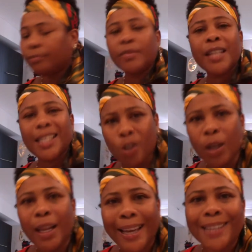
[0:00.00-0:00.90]
That's
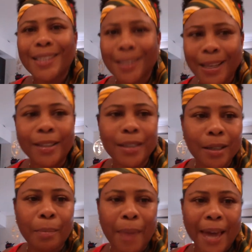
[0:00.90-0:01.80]
all I got to say to
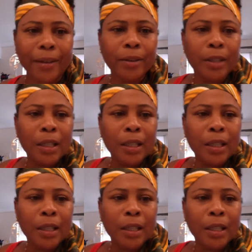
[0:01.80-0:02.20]
the matter.